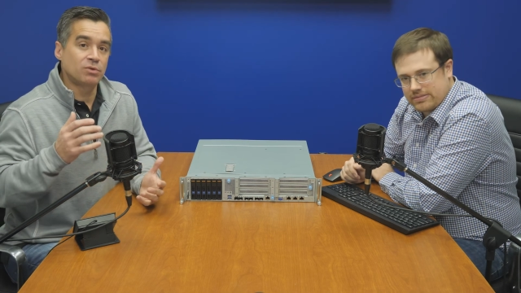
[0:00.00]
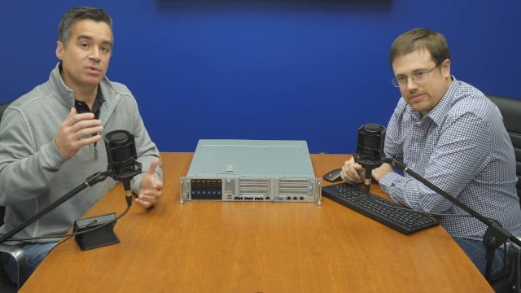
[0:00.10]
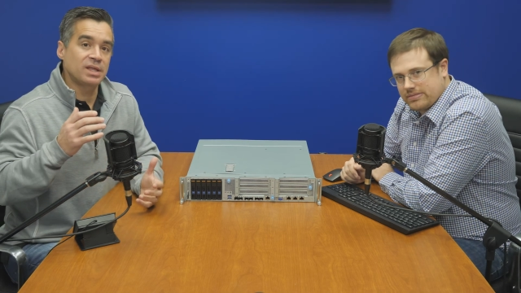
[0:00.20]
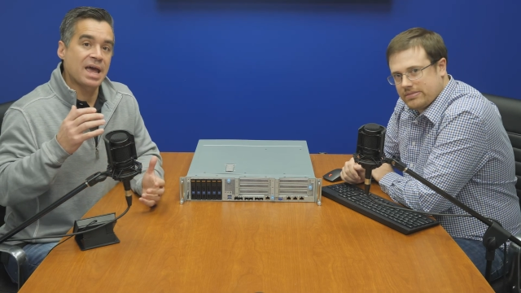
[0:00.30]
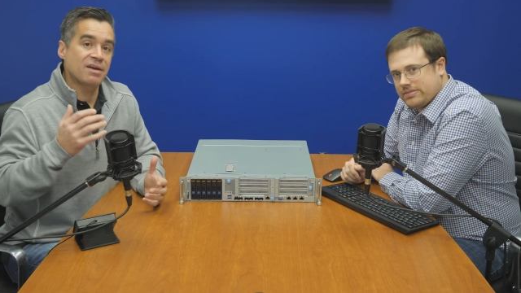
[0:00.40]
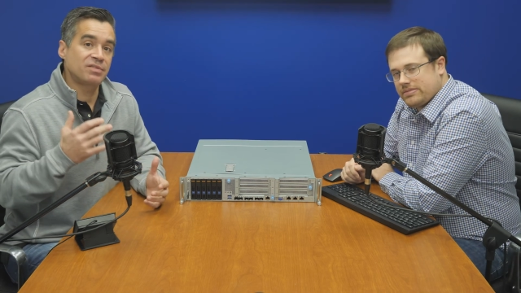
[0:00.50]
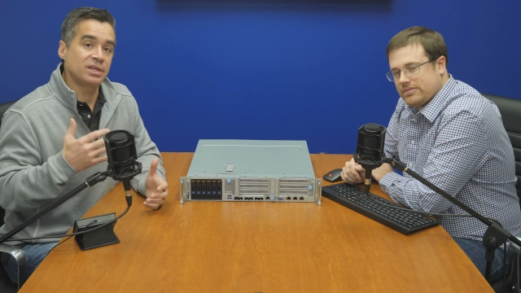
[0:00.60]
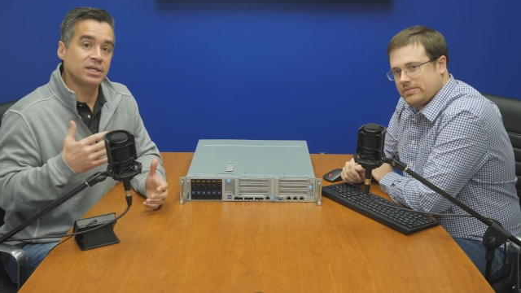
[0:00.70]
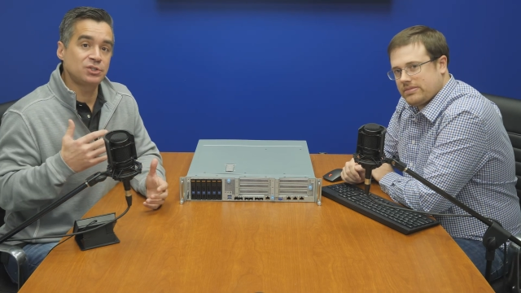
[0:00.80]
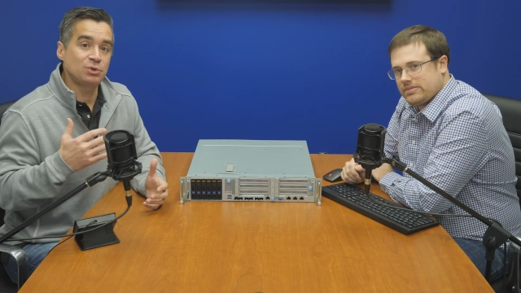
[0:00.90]
Speaker 1: don't really have
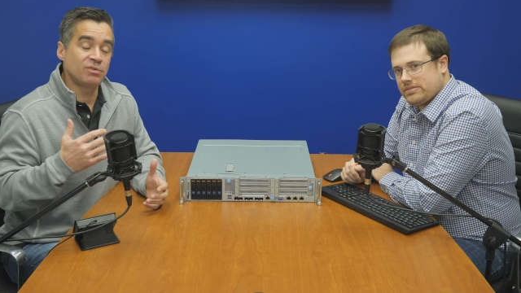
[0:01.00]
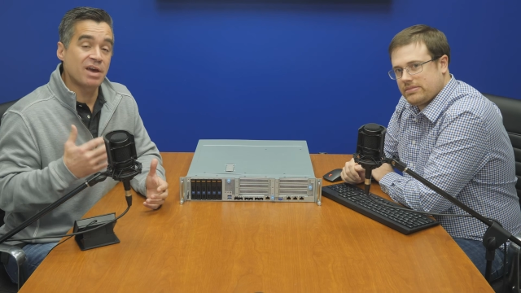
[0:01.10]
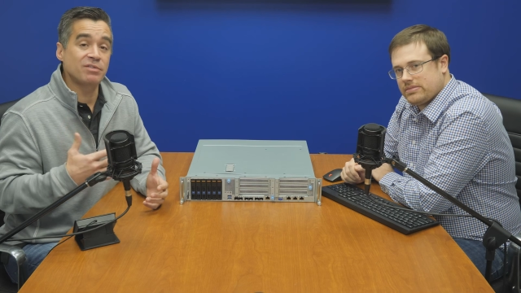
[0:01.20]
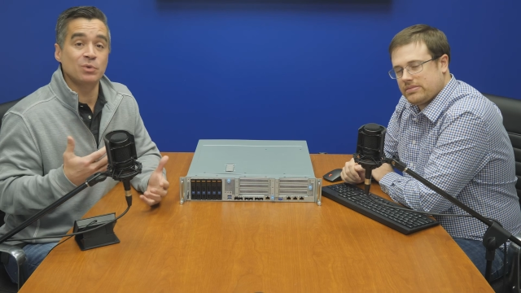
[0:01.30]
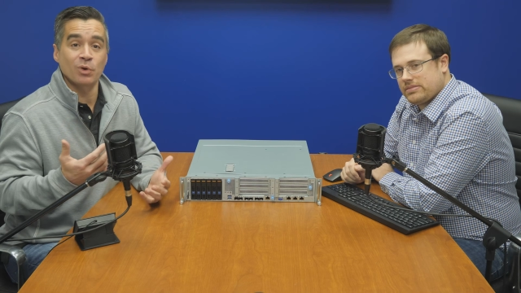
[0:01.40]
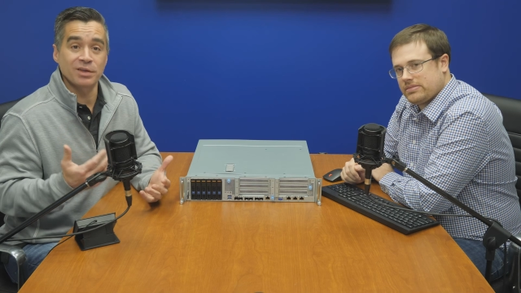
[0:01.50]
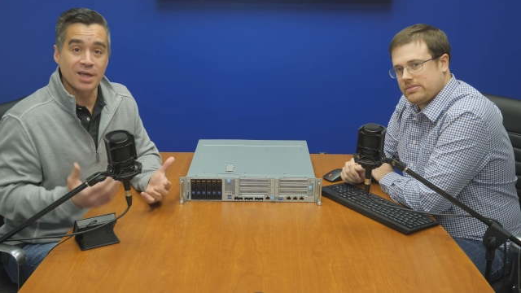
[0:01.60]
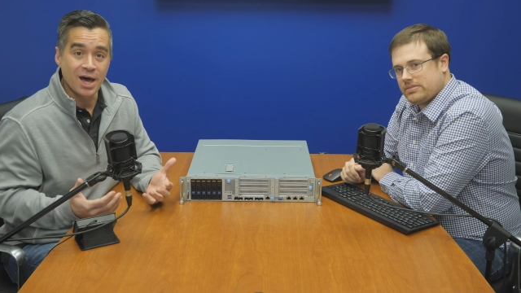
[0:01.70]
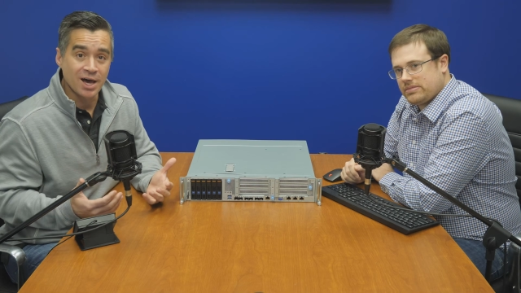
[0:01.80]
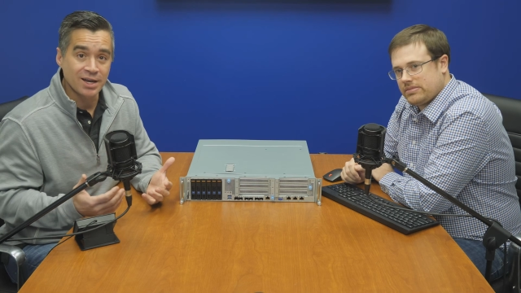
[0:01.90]
the issue of having to work in
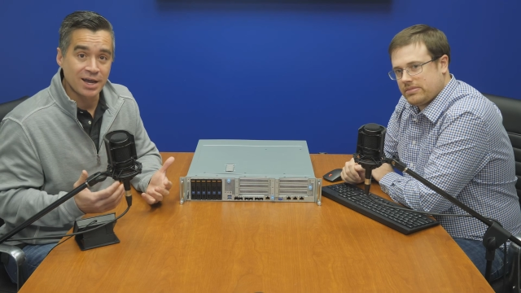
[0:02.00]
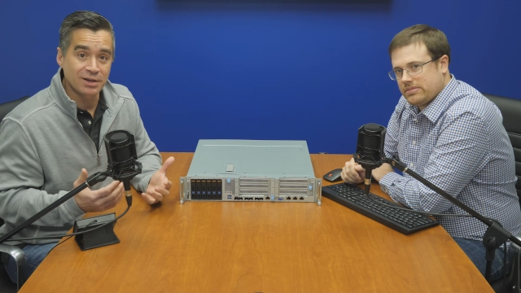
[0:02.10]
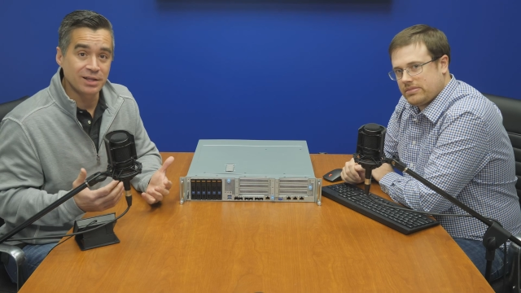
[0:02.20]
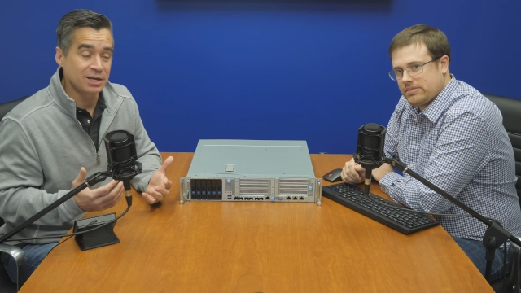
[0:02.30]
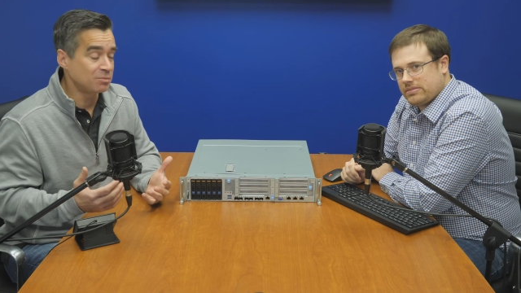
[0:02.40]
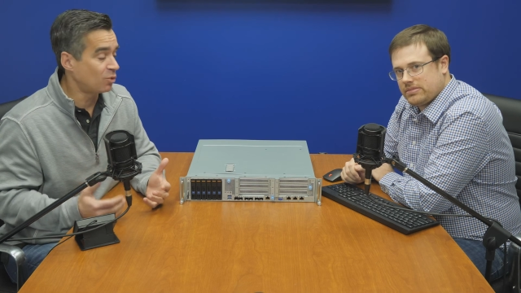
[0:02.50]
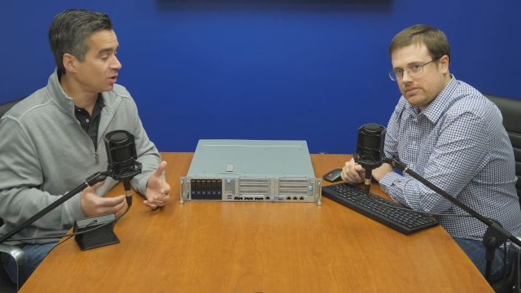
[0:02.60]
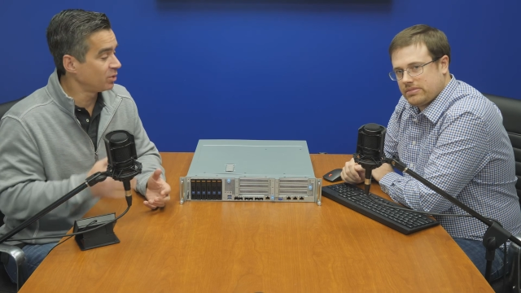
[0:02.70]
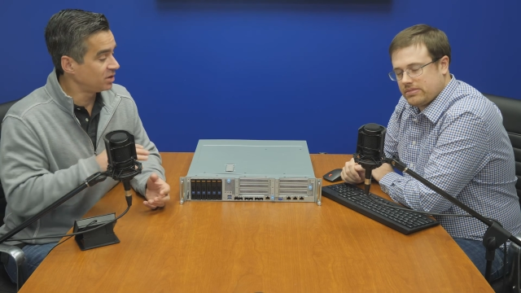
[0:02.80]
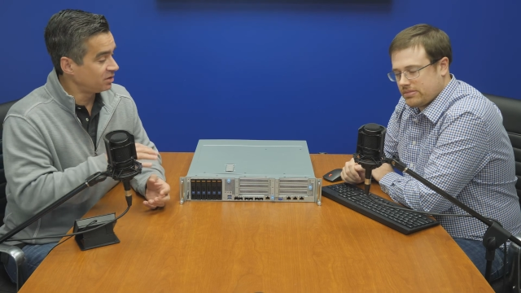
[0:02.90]
the hot aisle
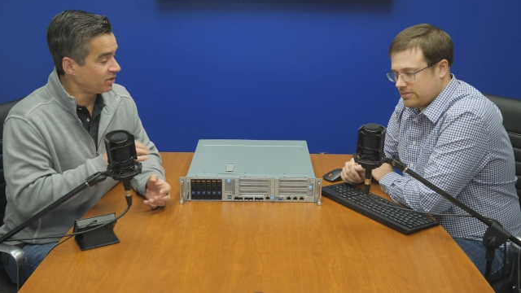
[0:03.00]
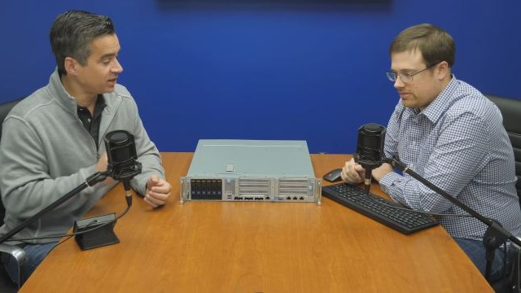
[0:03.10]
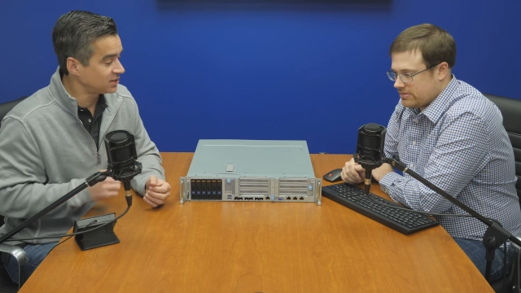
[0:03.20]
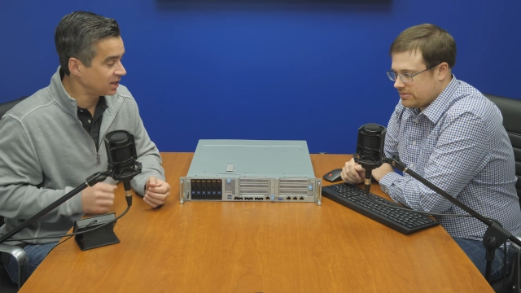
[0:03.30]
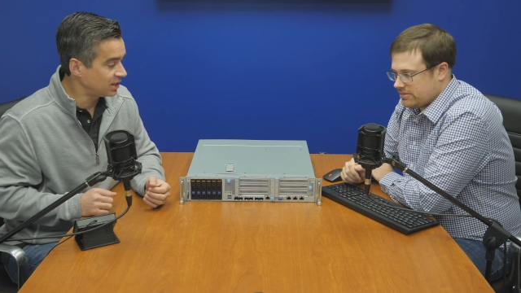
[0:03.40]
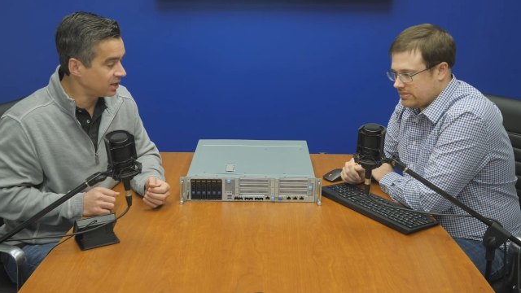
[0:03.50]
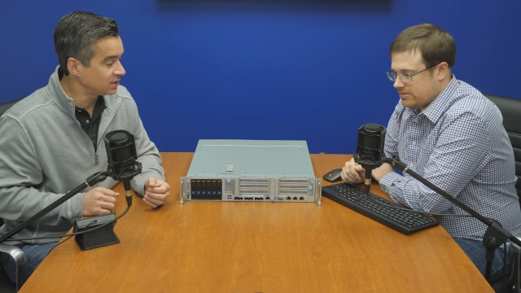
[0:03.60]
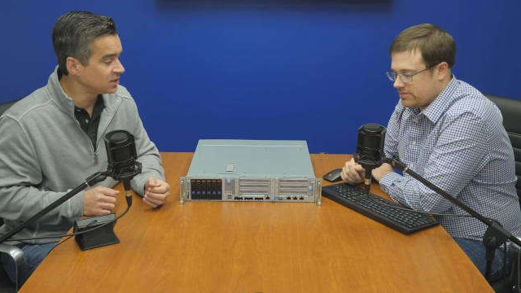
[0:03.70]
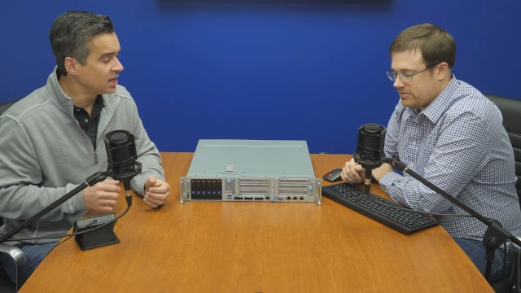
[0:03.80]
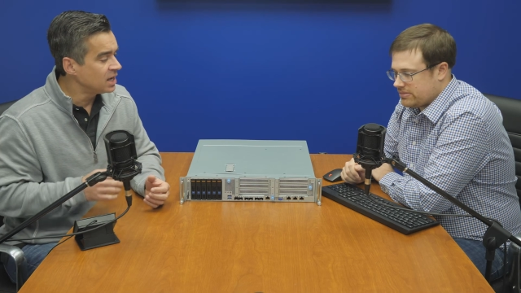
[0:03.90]
anymore with a device like
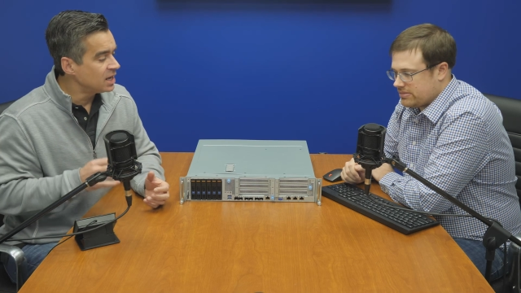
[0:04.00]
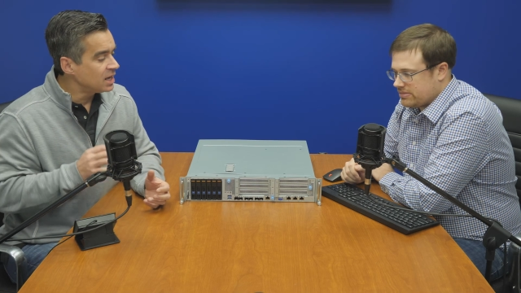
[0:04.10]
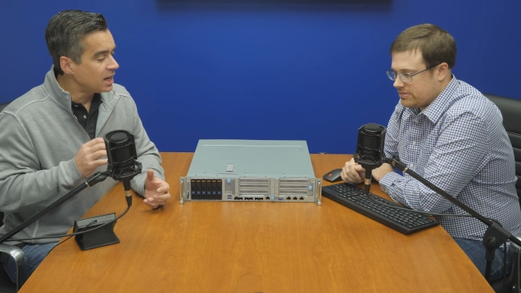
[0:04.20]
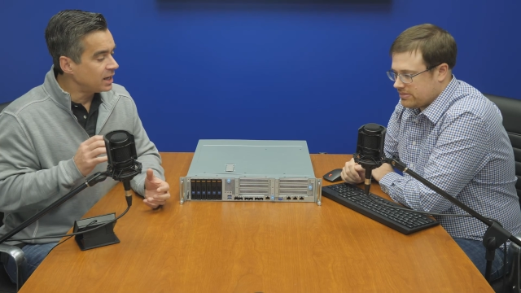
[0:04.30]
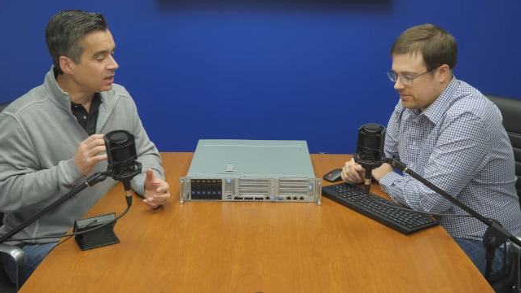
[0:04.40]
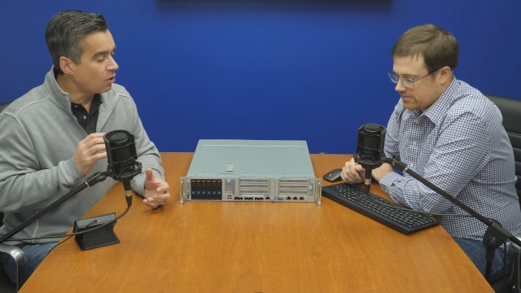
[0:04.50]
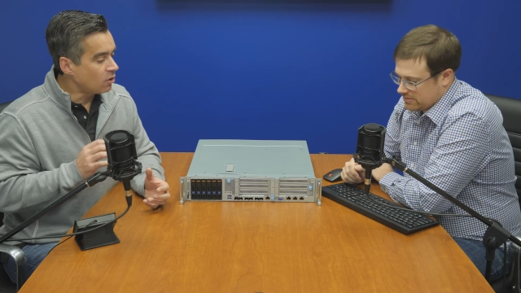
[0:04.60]
this and it